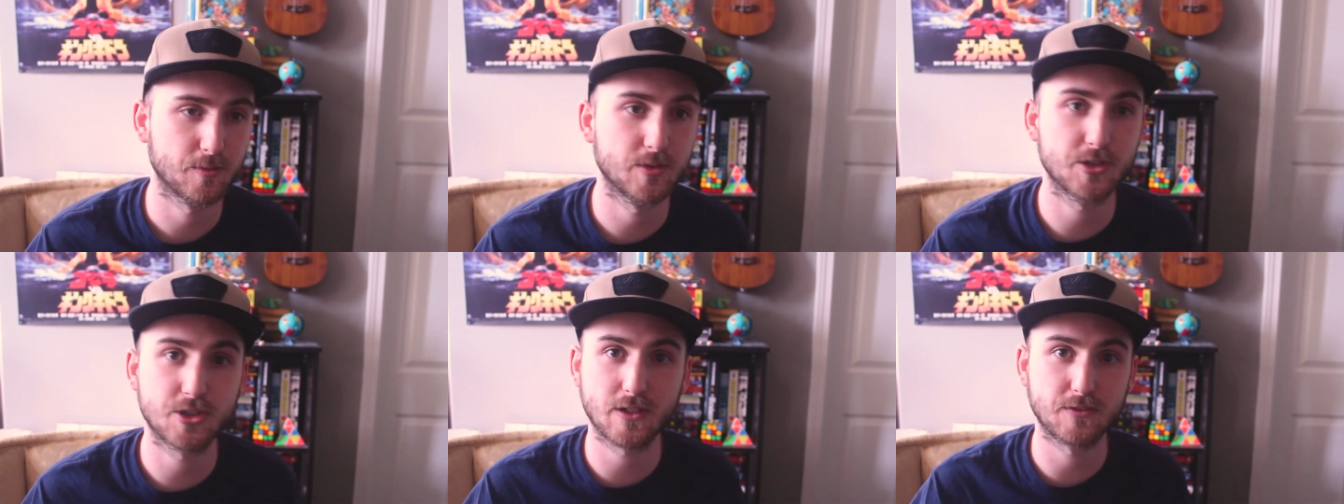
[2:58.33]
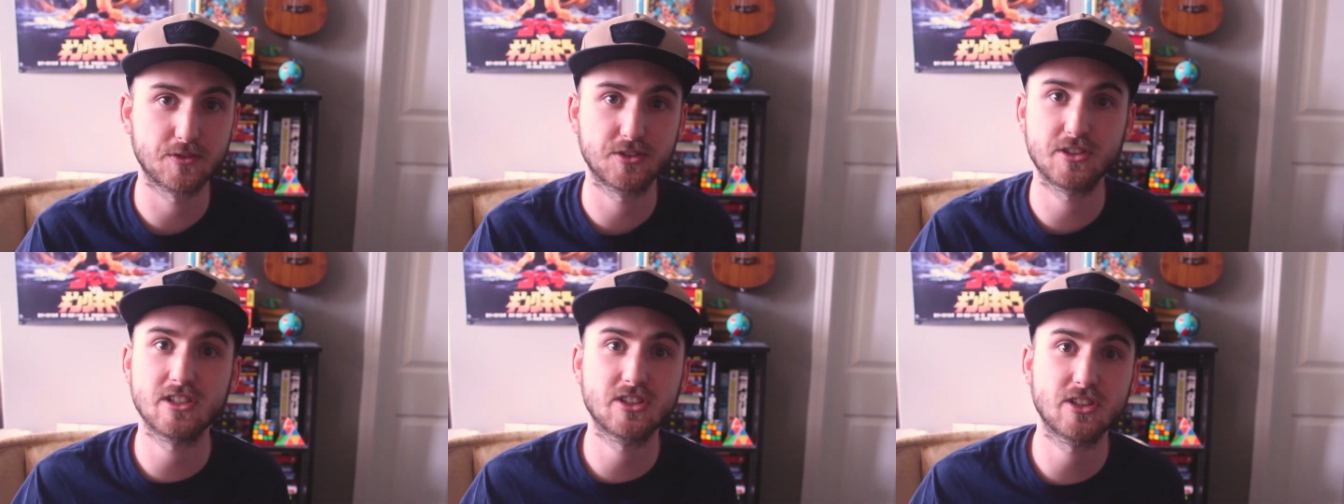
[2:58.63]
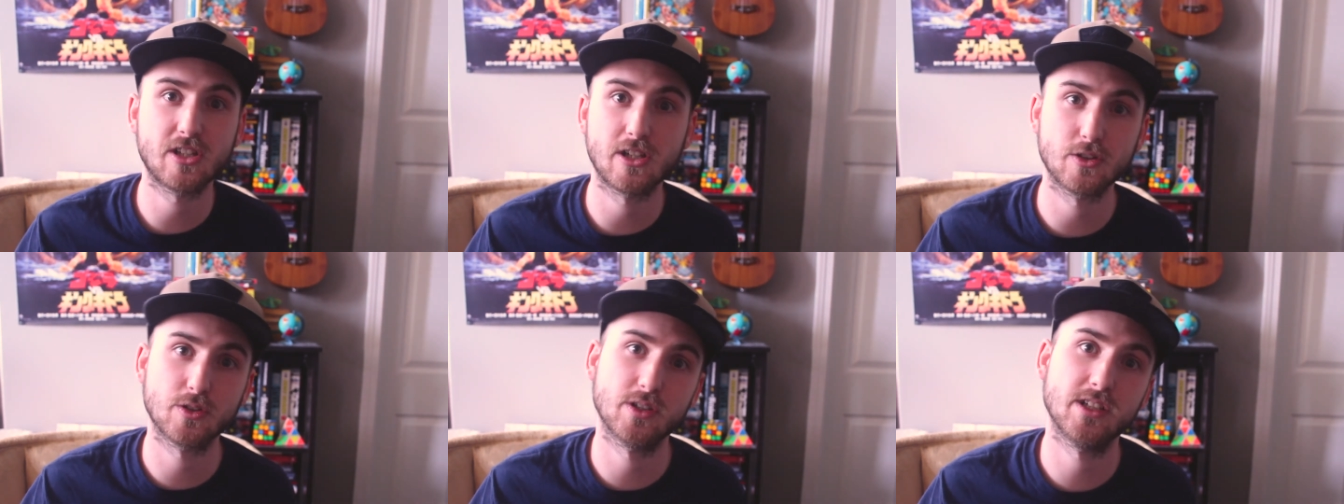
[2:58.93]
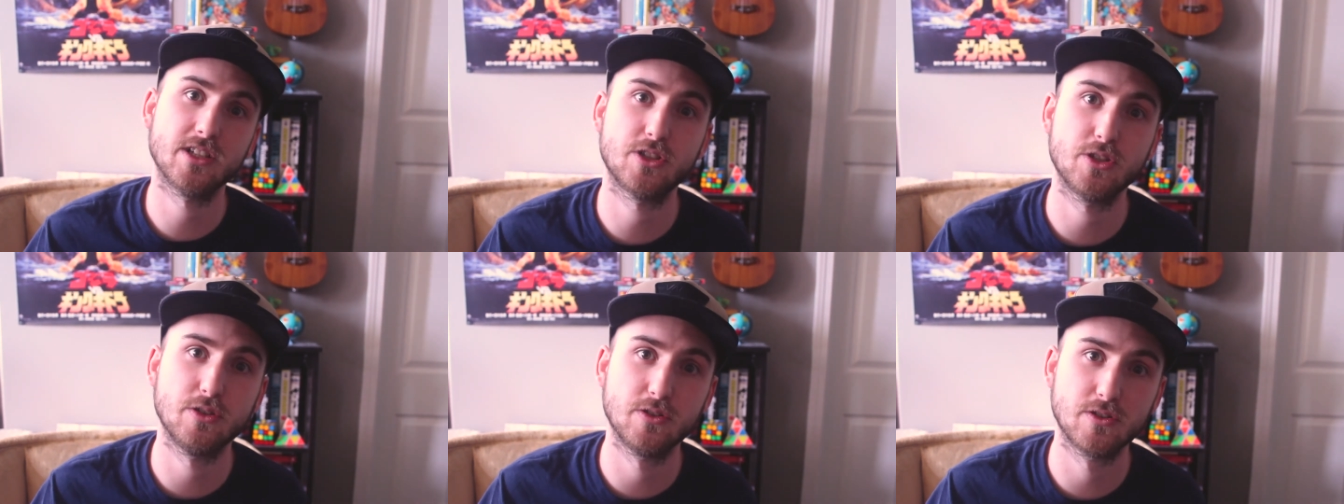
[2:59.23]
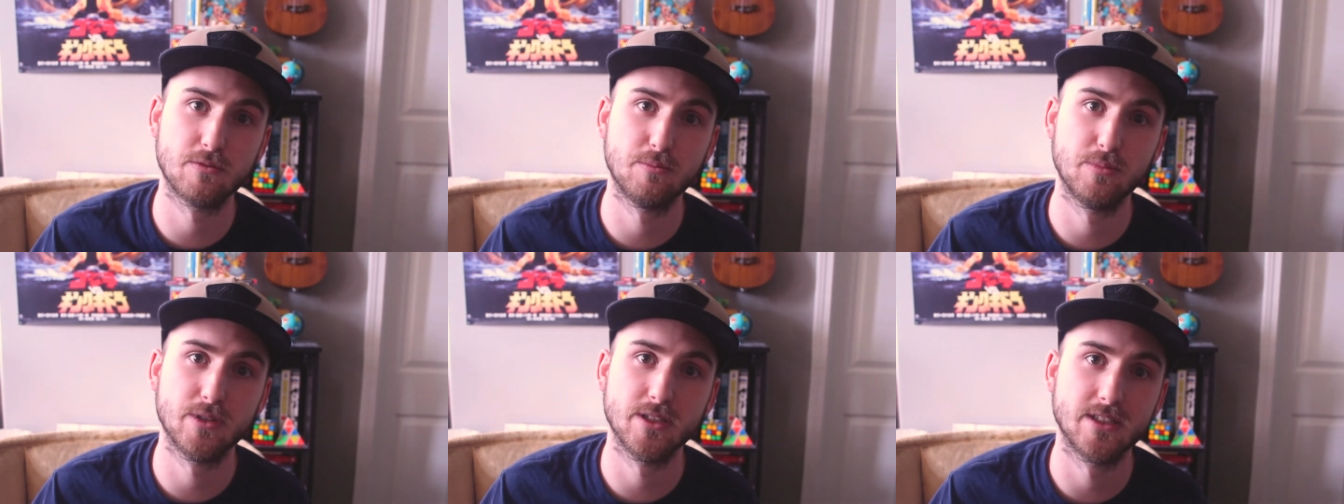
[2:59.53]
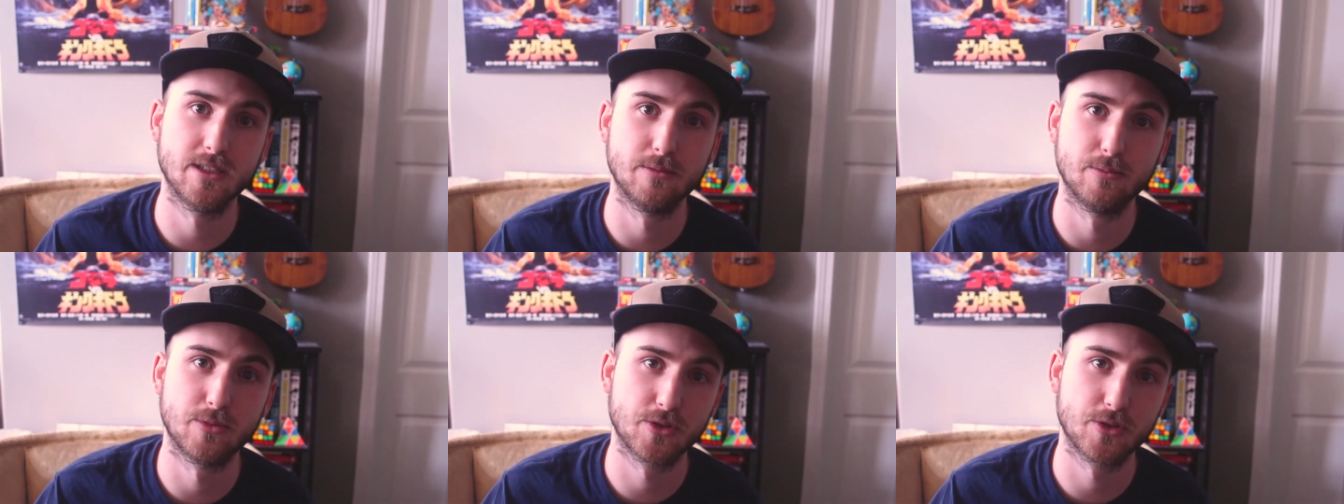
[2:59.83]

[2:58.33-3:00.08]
We should have 600 issues of Bleed Them